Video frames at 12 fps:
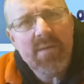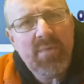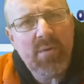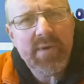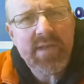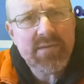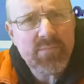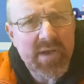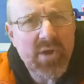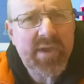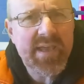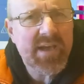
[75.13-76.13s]
but we're
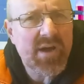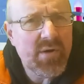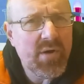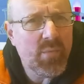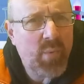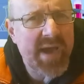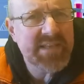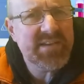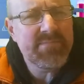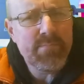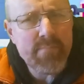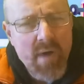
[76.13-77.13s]
looking at ways
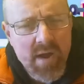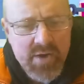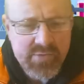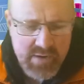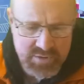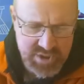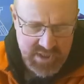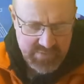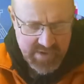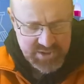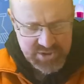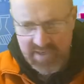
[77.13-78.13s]
of micro
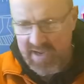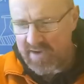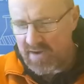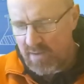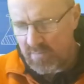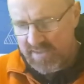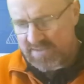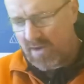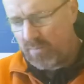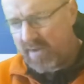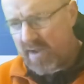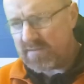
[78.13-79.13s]
generation again, aren't we?
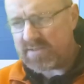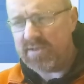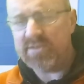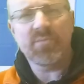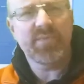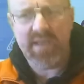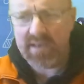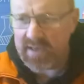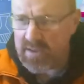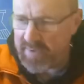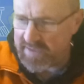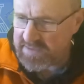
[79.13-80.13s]
So we're going to do something a
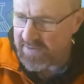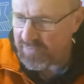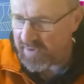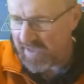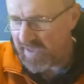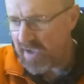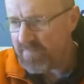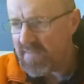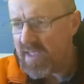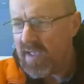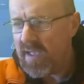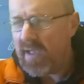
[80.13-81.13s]
little bit different here,
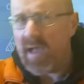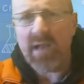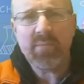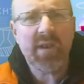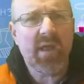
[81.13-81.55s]
and we